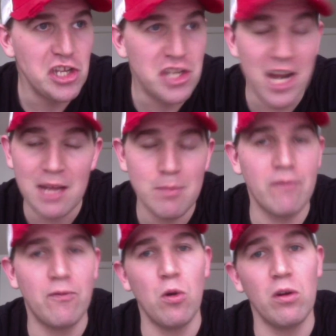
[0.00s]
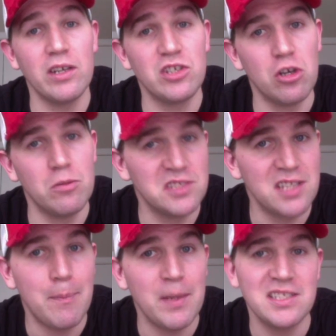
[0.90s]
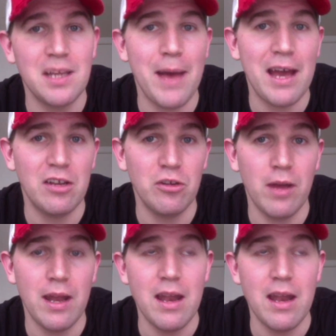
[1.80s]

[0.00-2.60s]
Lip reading: done it before and show them step by step how to do it.